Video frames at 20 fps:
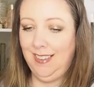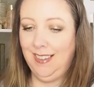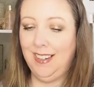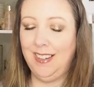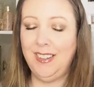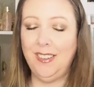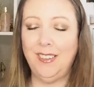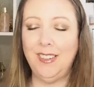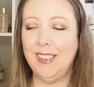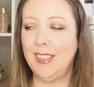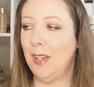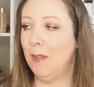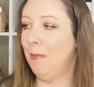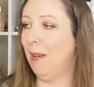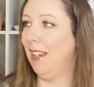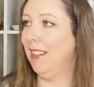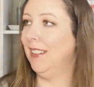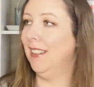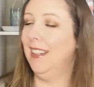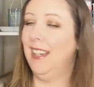I know I sound
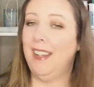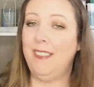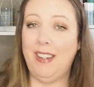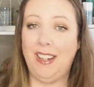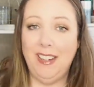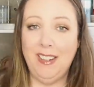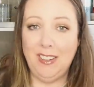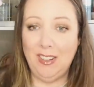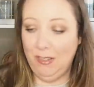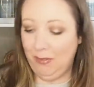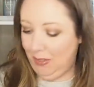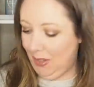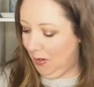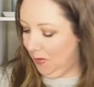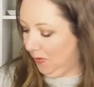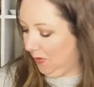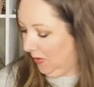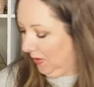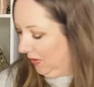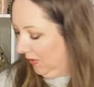mad. Anyway, love
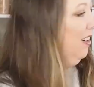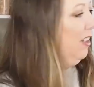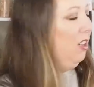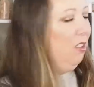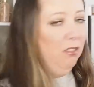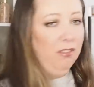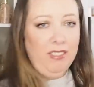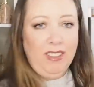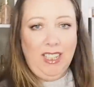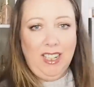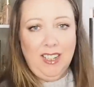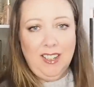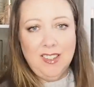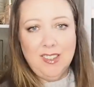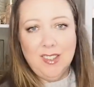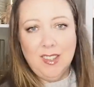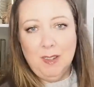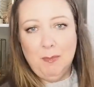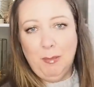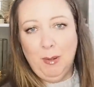those. I love
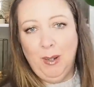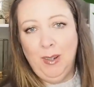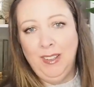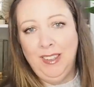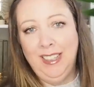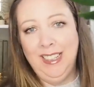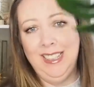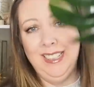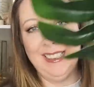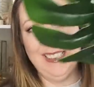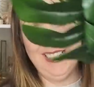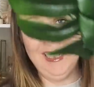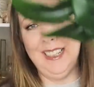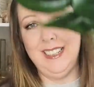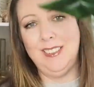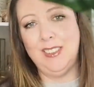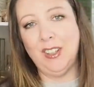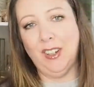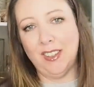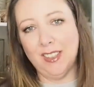these. I bought these
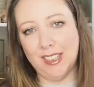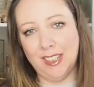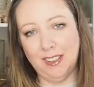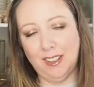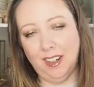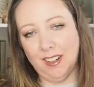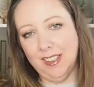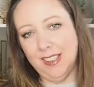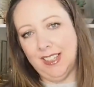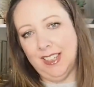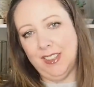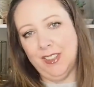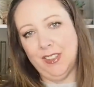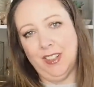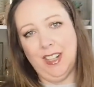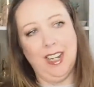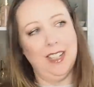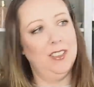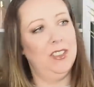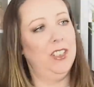in Johnstown Garden
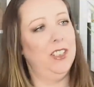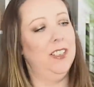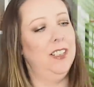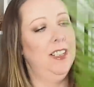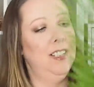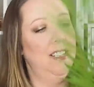Centre last year.